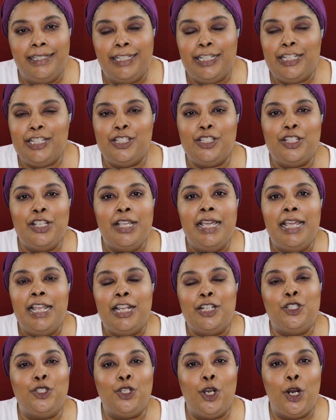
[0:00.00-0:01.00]
It's
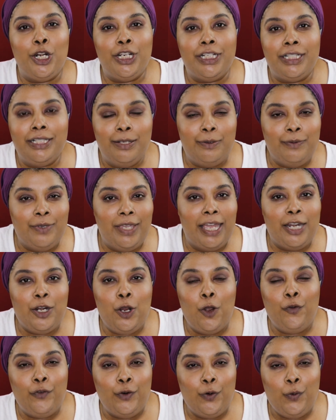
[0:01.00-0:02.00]
starting to get
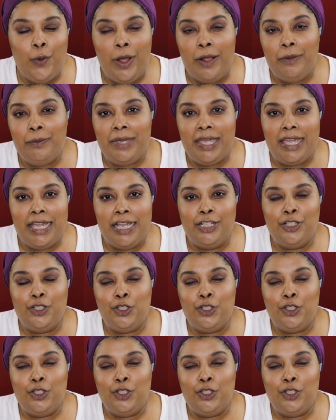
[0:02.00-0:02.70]
overwhelming.